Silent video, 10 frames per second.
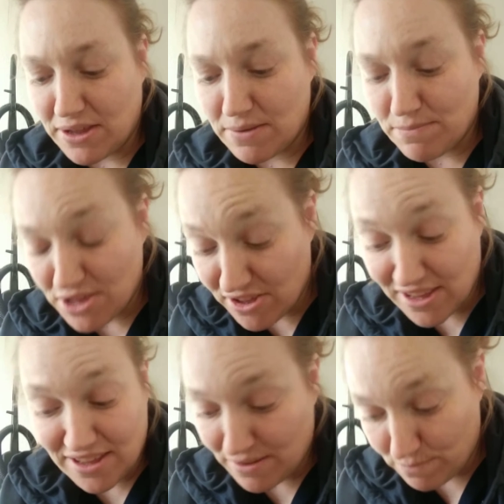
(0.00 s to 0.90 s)

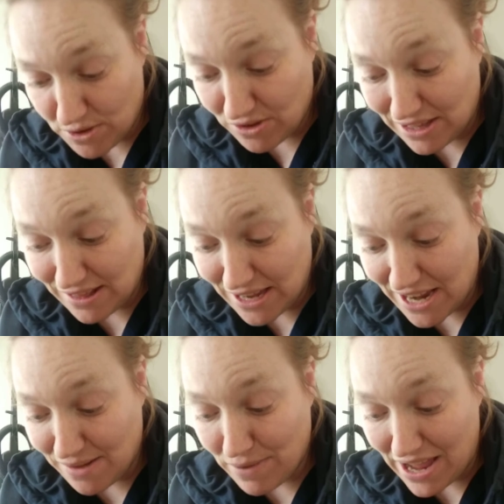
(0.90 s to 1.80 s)

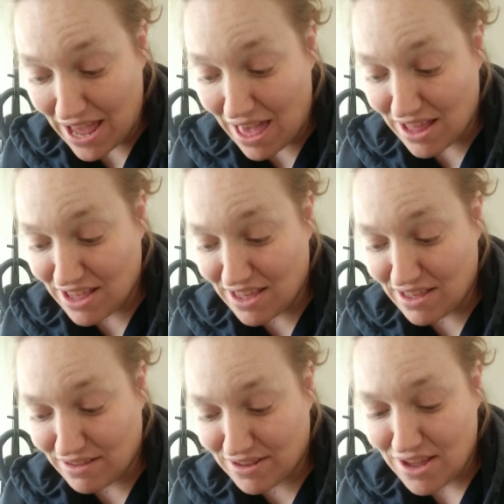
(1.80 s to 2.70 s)
mutilated by
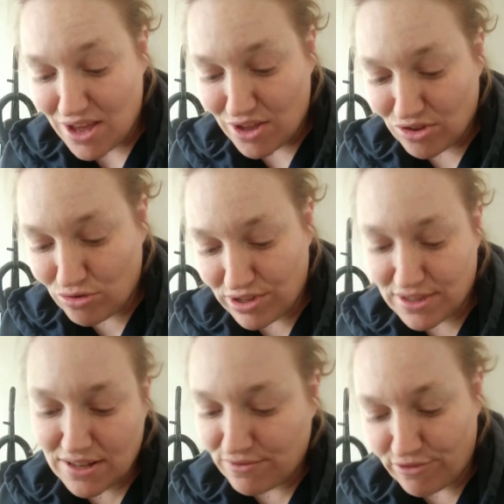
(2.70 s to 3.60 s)
Ada's
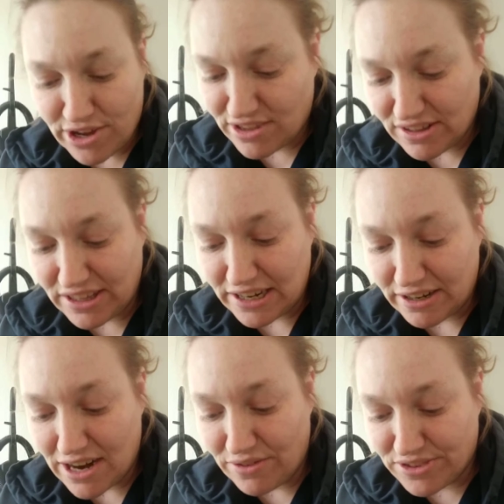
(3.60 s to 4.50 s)
twisted foot to let
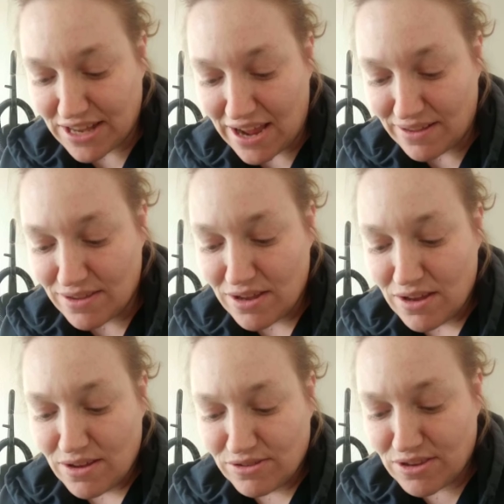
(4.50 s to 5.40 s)
her outside.
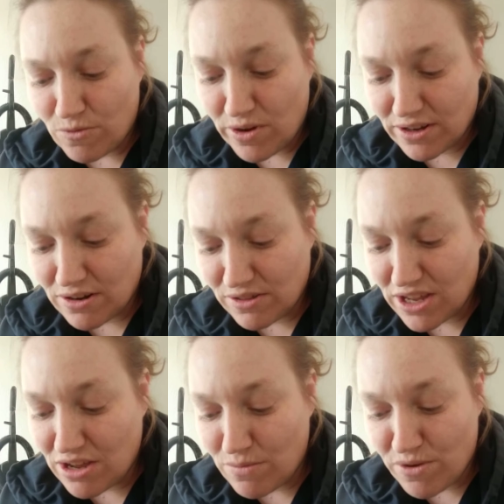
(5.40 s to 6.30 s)
So when her
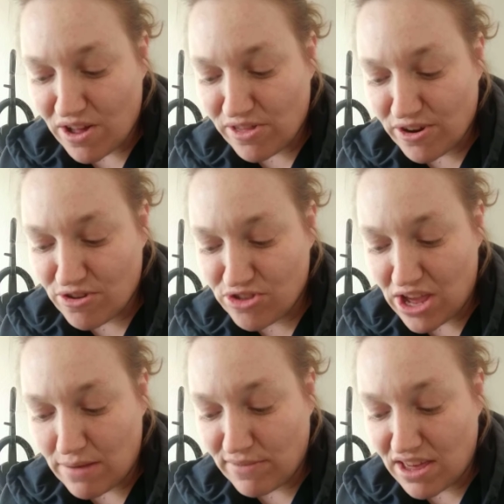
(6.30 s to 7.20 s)
little brother
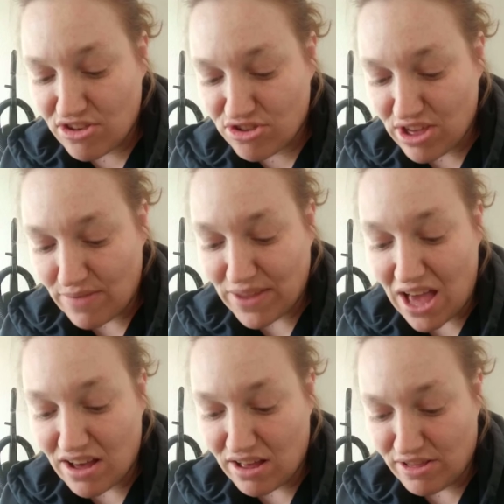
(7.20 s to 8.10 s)
Jamie is shipped
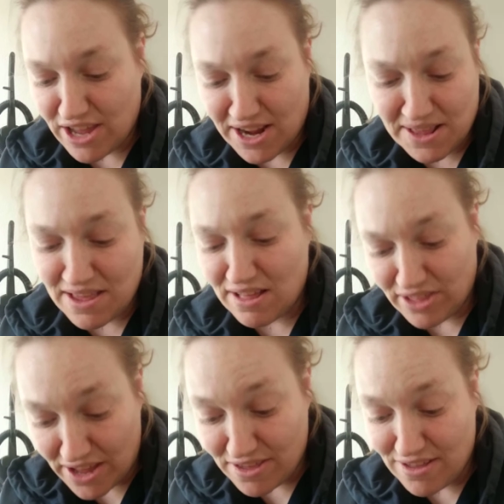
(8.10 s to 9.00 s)
out of
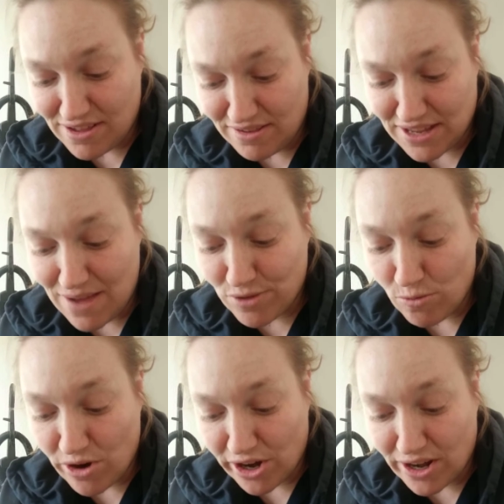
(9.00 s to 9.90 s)
London to escape the
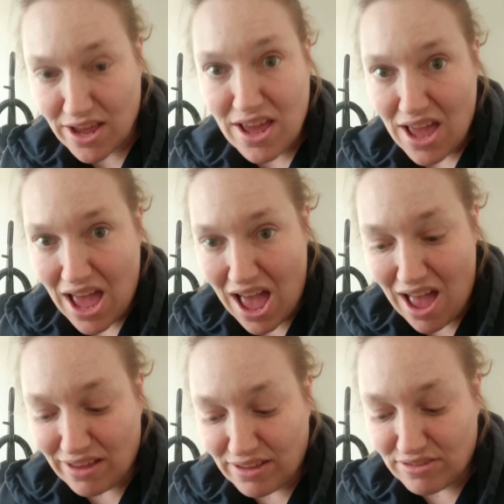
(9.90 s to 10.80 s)
war,
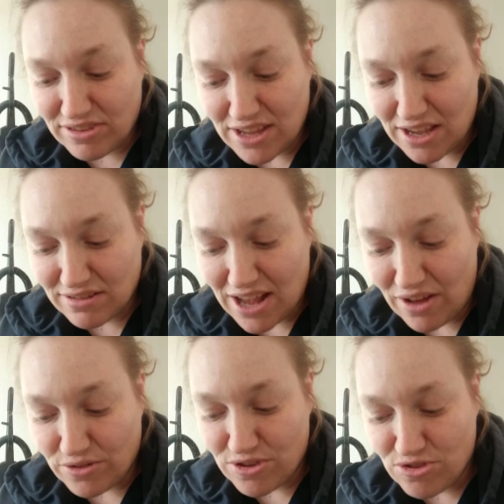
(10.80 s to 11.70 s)
Ada sneaks
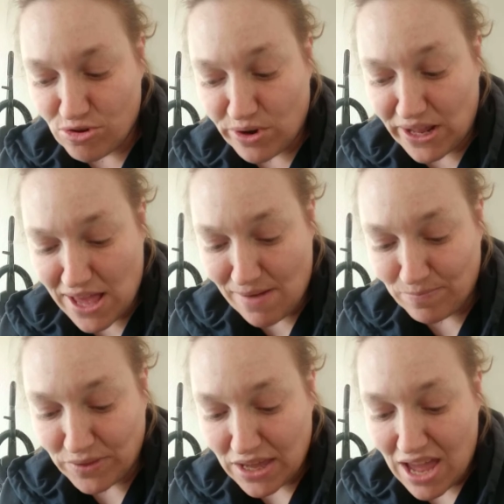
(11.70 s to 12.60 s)
out to join him.
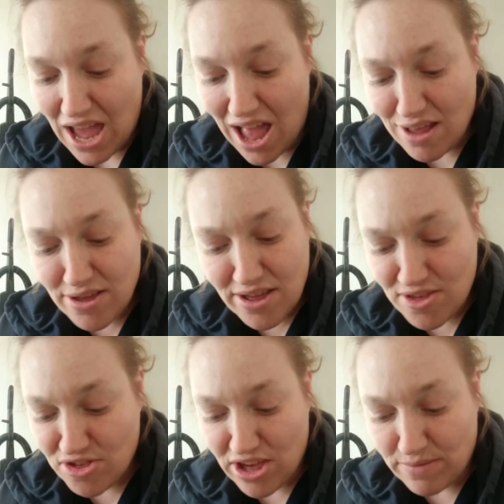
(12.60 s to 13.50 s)
Ada
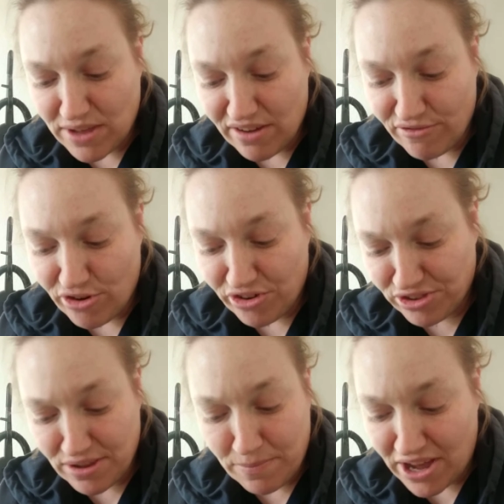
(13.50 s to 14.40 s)
and Jamie are
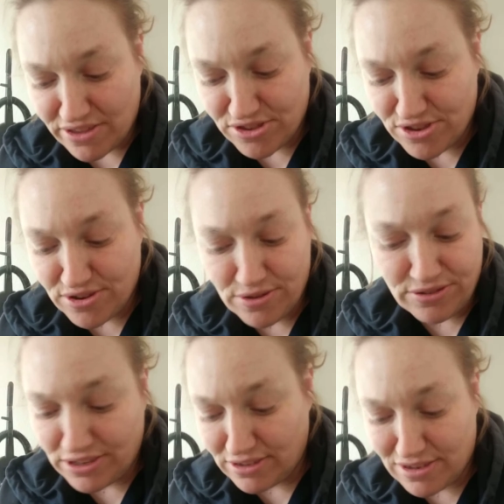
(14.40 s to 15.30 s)
forced upon
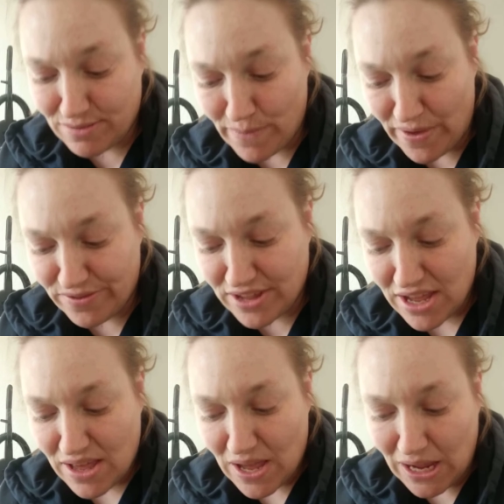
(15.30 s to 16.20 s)
Susan Smith,
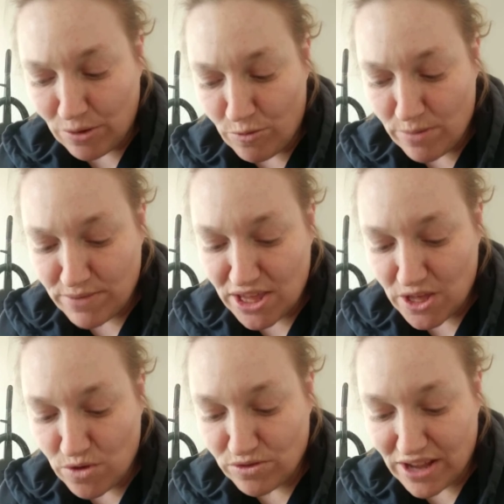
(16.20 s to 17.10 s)
a woman
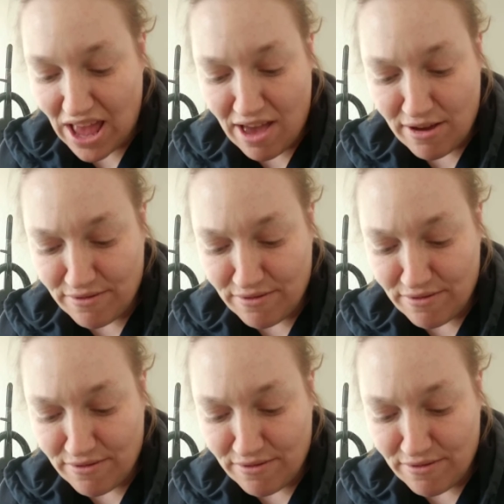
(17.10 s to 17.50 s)
used to